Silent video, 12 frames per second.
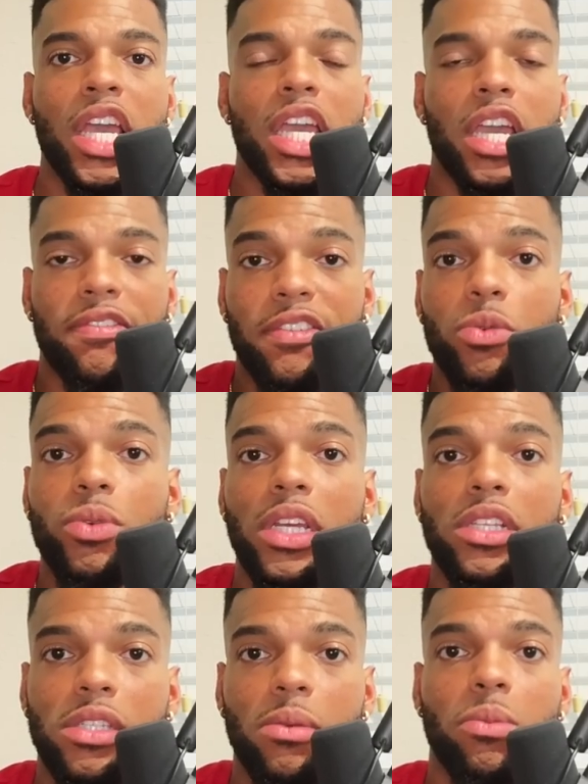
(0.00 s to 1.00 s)
If you need
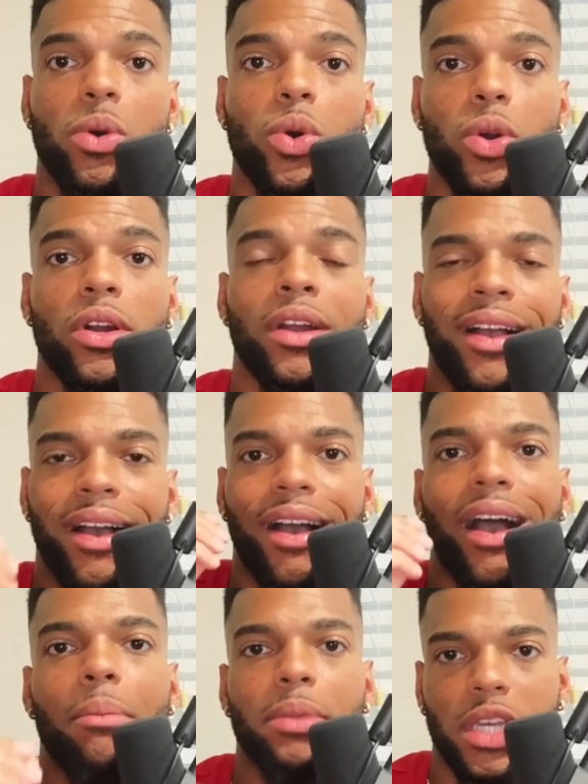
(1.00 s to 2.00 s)
some more,
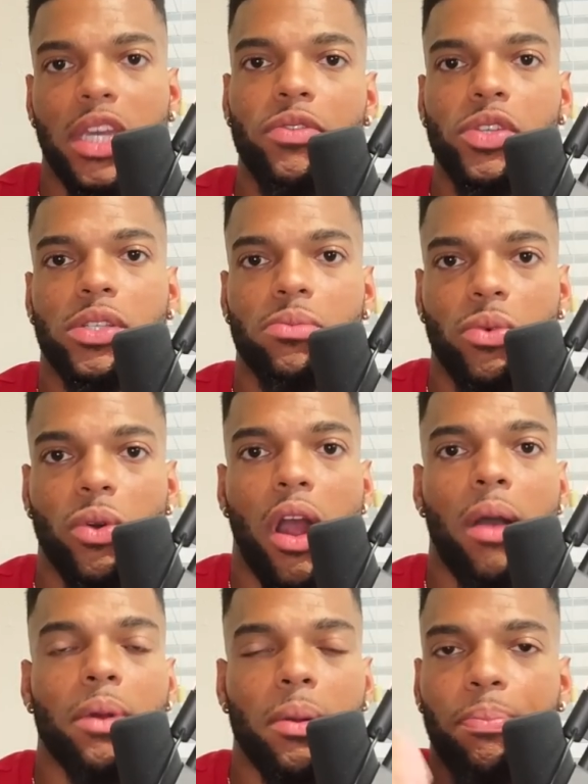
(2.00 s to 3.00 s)
I'm gonna give you some more.
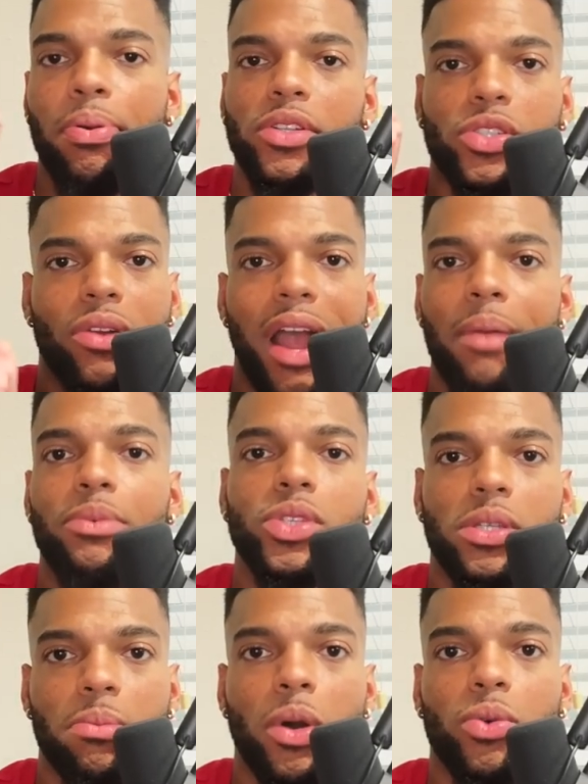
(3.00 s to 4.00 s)
I'm gonna prescribe you
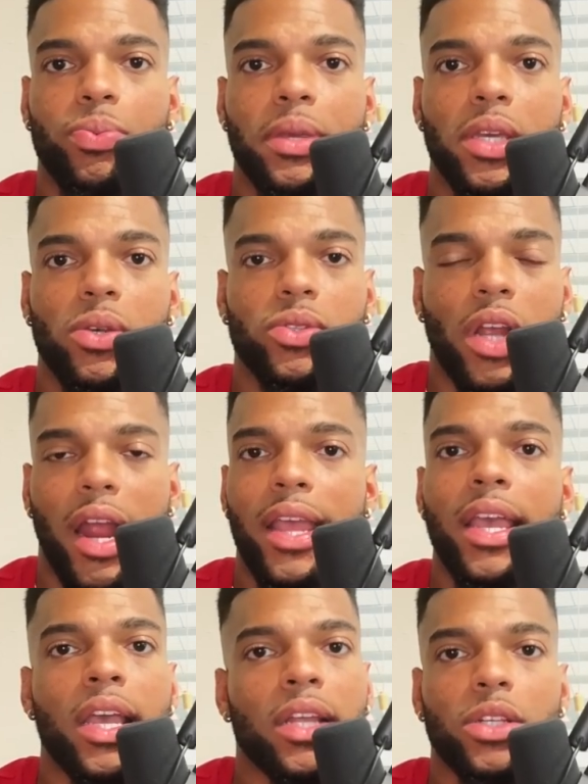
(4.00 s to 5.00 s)
some more pills. All right.
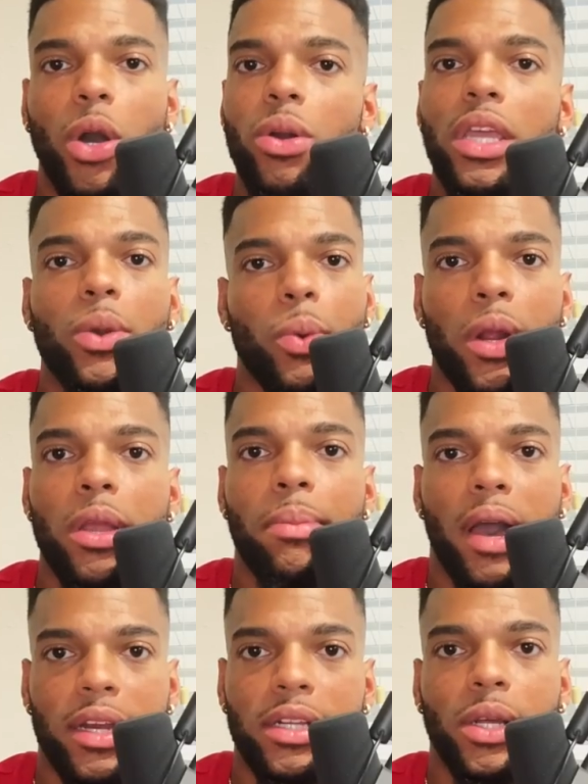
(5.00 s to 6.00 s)
Don't even worry
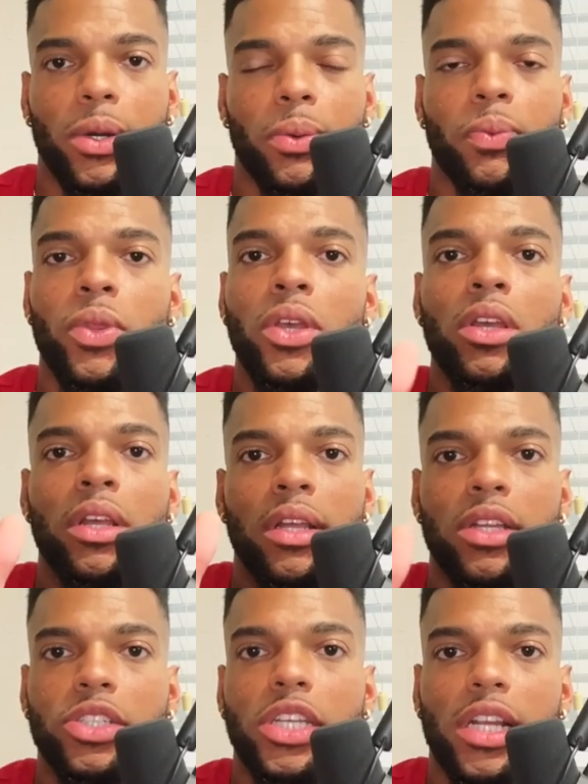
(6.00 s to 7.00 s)
about it though.
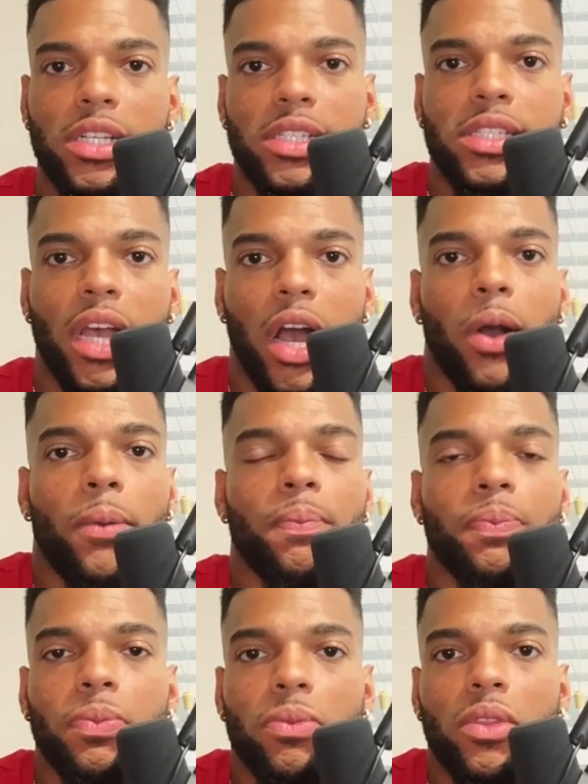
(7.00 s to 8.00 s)
Check this out.
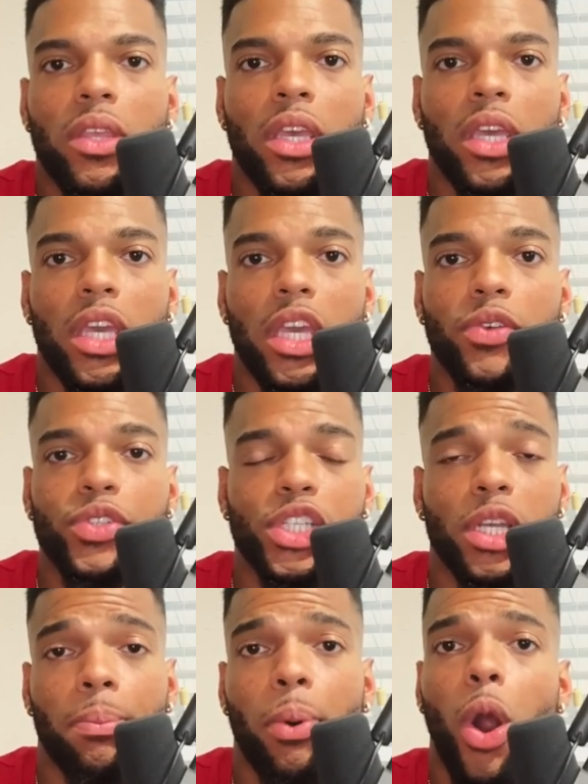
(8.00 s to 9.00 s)
If she
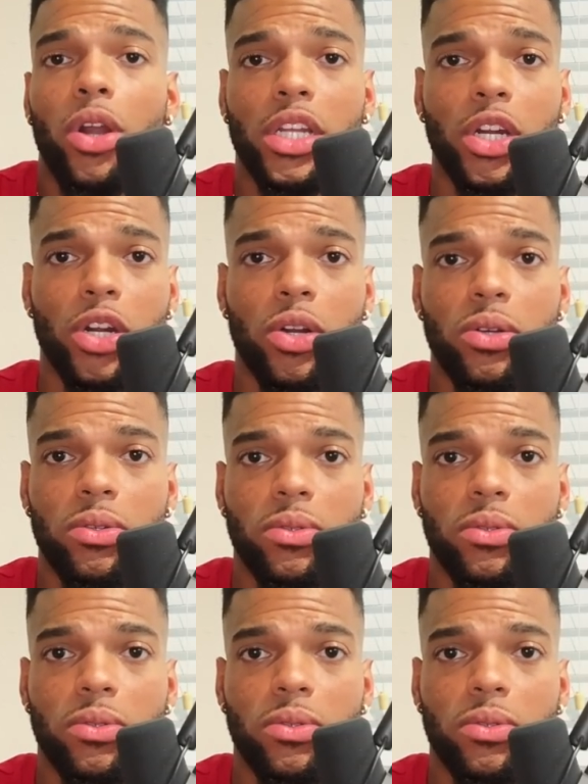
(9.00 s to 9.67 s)
a party girl,